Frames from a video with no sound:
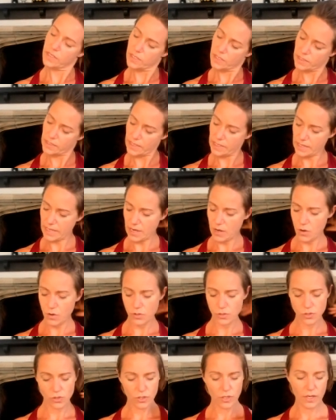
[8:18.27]
Let's get that
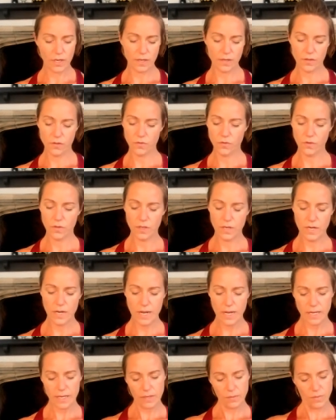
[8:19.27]
oxygen going through the
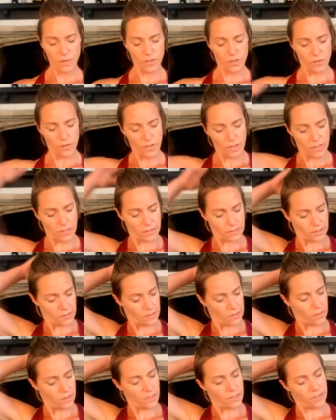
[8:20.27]
neck, and we do the other
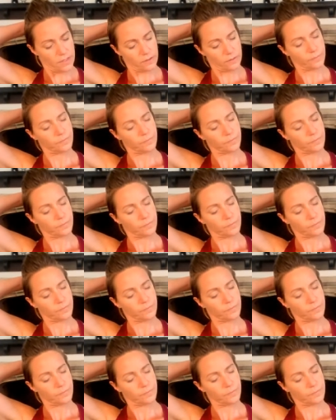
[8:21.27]
side.